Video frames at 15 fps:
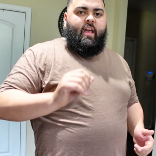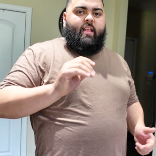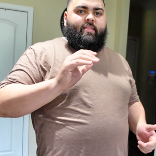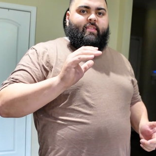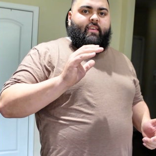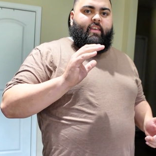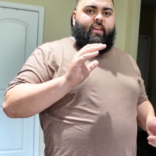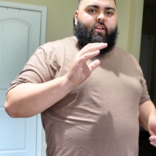
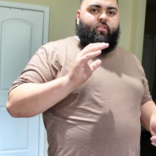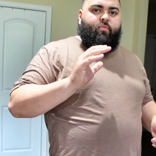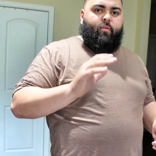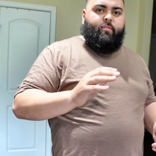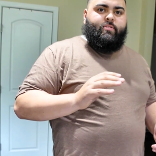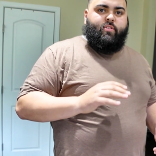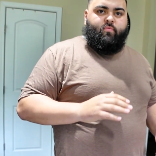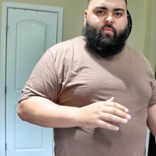The
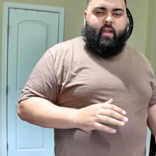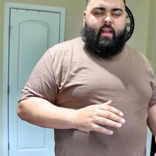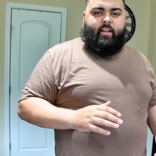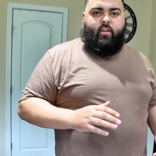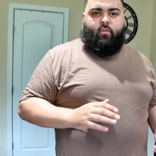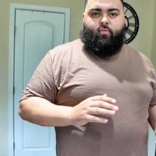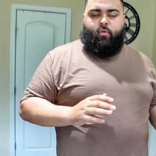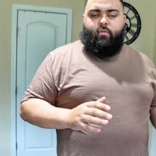cruiser ready
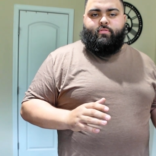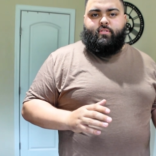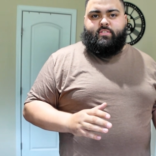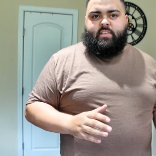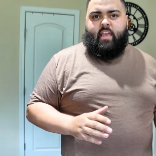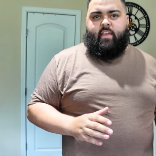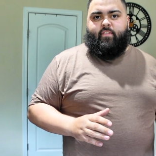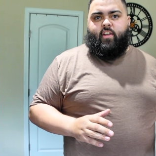or cruiser
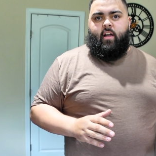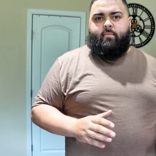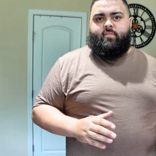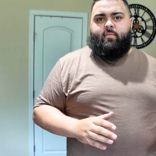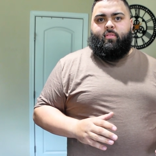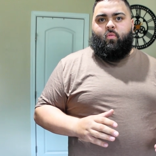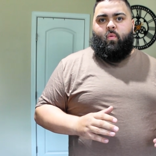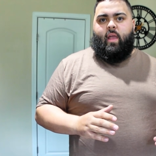safe comes
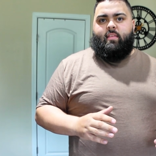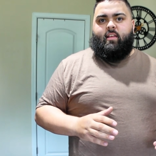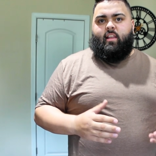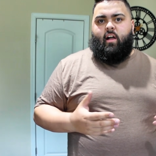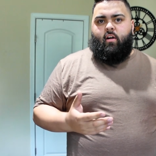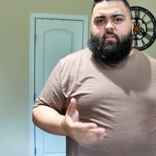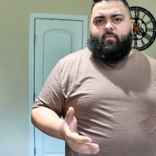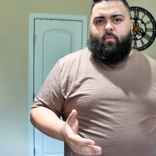from the way that
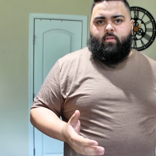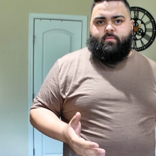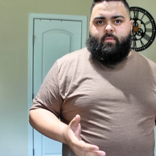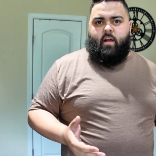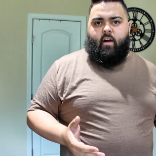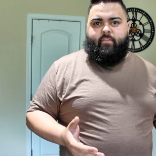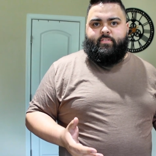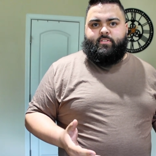law enforcement
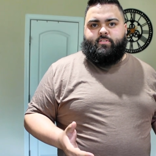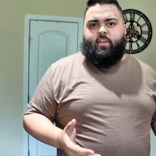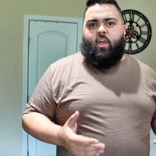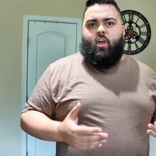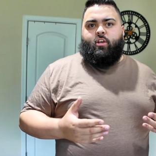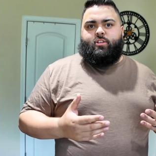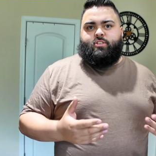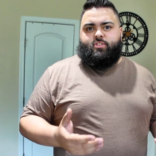officers
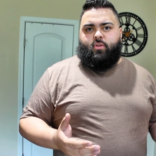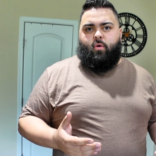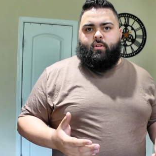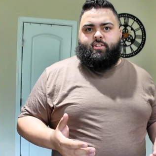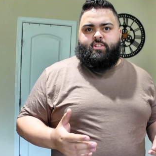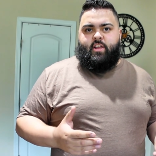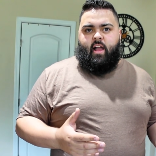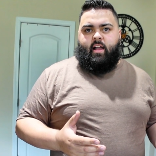stored
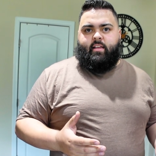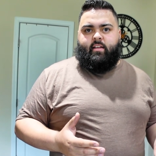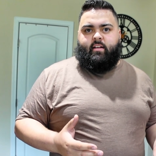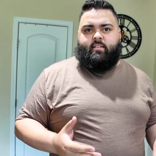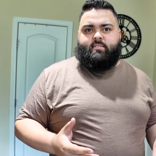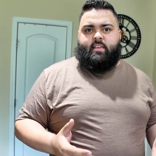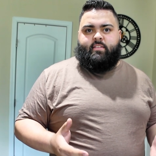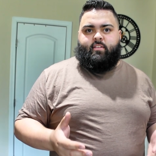
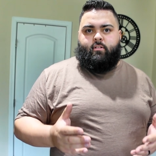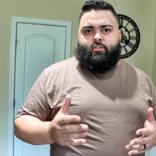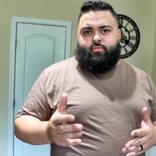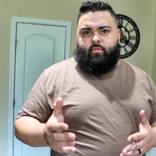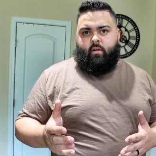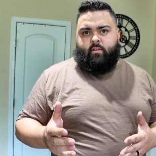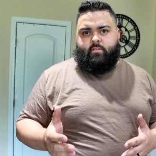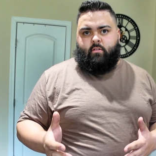shotguns in their
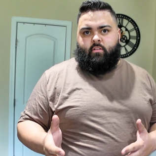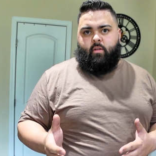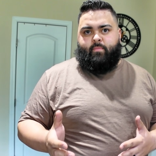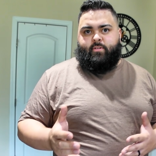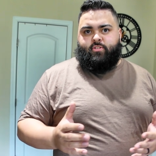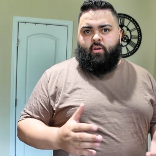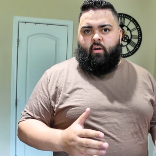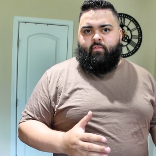trunks or in their
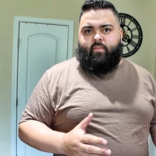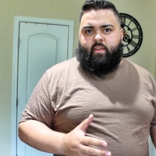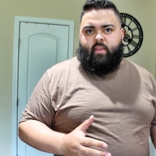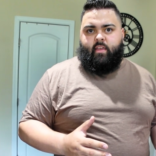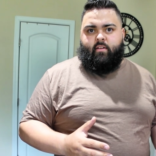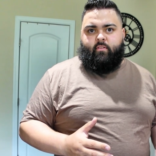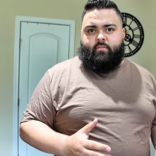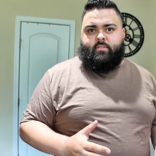patrol
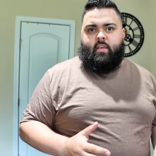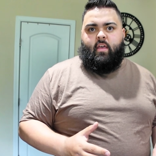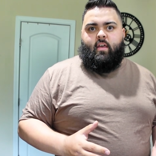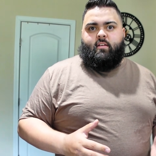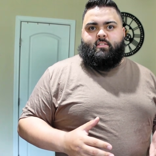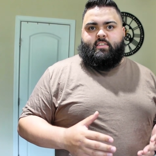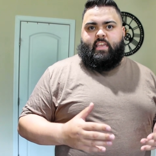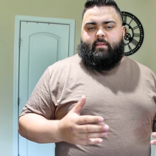vehicles
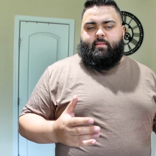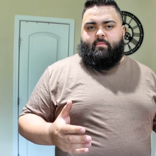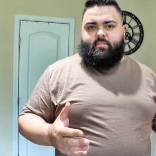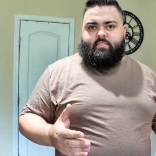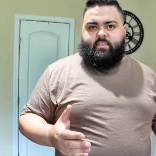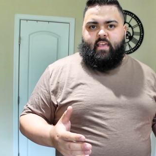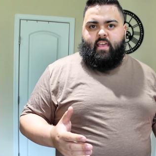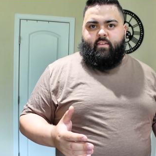to keep them
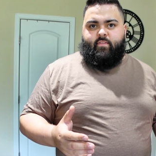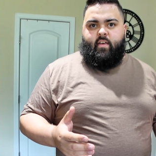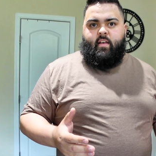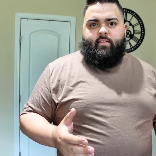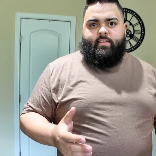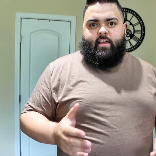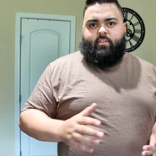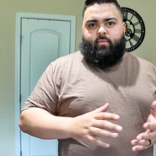safe.
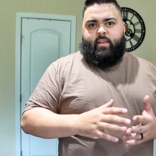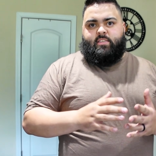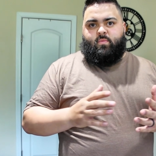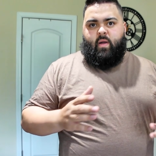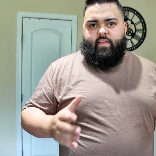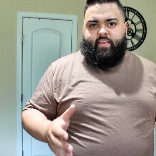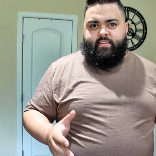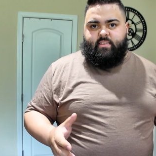Now the reason
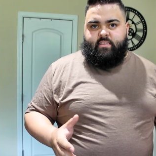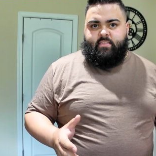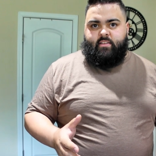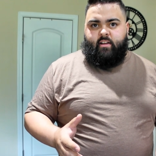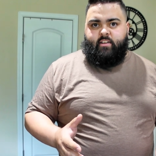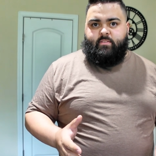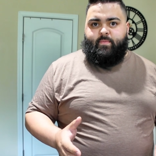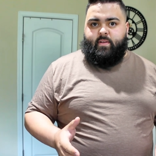why this is
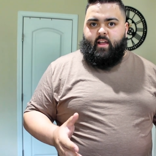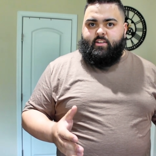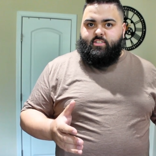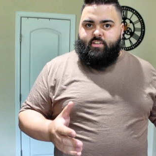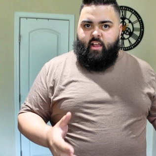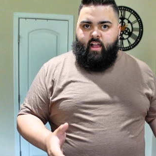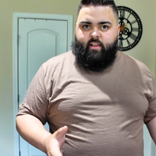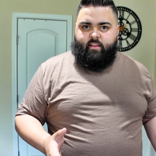done is because
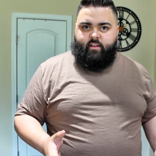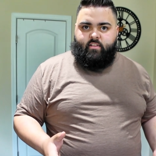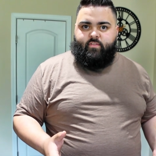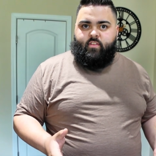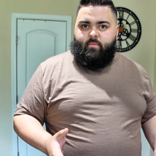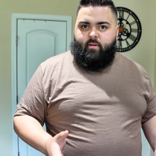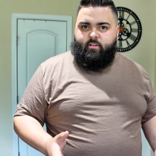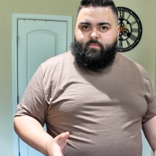shotguns, for
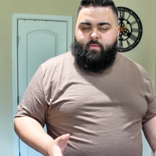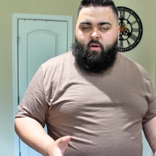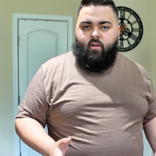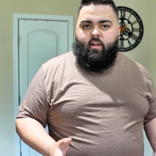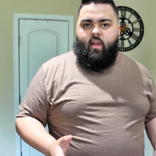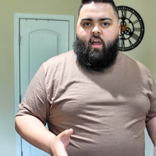the most part,